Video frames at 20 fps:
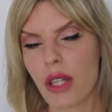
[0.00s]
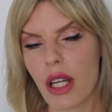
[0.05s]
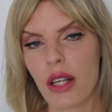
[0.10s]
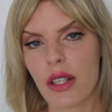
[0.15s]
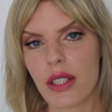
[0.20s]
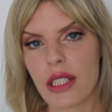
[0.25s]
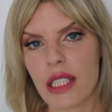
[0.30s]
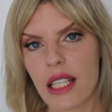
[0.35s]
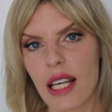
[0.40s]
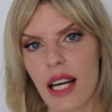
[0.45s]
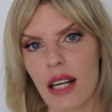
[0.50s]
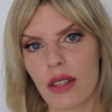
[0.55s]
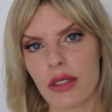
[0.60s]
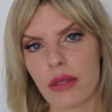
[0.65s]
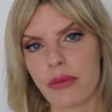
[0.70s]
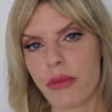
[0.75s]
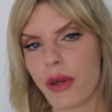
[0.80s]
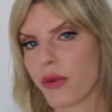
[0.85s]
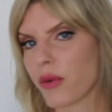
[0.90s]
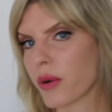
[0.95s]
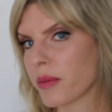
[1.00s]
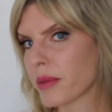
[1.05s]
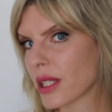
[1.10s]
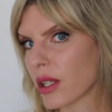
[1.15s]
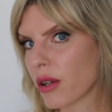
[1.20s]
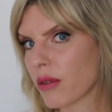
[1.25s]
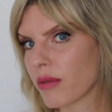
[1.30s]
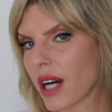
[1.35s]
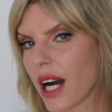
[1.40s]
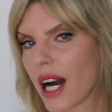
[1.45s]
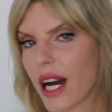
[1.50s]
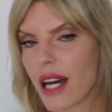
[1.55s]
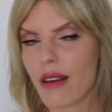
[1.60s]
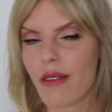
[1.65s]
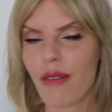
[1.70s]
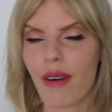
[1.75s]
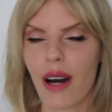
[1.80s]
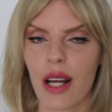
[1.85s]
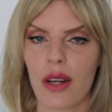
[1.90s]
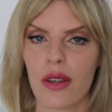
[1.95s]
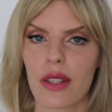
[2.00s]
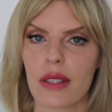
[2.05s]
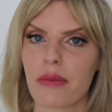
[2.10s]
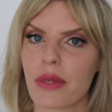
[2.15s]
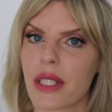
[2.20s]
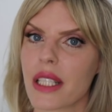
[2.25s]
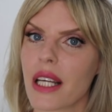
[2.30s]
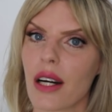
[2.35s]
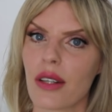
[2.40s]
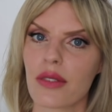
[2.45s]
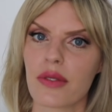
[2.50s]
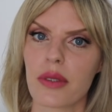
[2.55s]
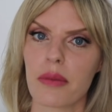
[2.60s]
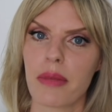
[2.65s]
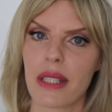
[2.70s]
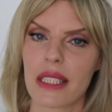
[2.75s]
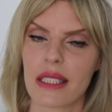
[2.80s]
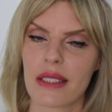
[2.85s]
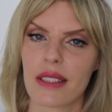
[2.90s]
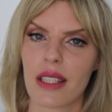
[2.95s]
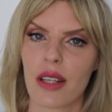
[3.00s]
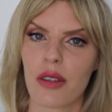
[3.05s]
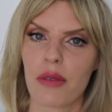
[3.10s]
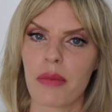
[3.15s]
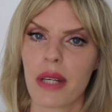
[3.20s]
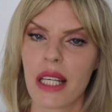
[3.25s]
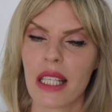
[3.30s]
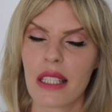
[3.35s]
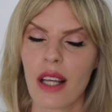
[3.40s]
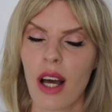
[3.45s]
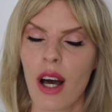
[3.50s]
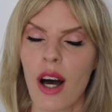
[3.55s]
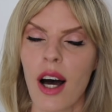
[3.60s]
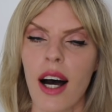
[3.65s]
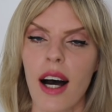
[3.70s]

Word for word: learning how to be women of high value and bring out the best in our men.